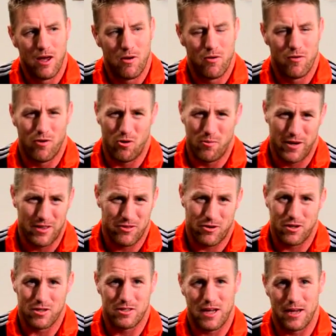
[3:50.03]
We've all been
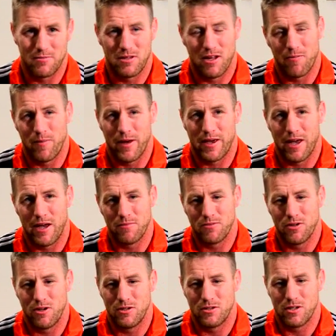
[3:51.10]
through the same stuff back home
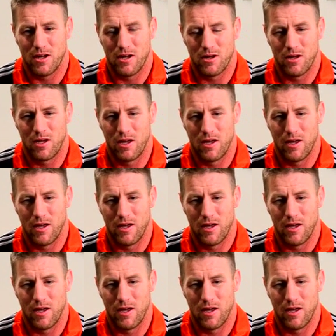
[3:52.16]
too, so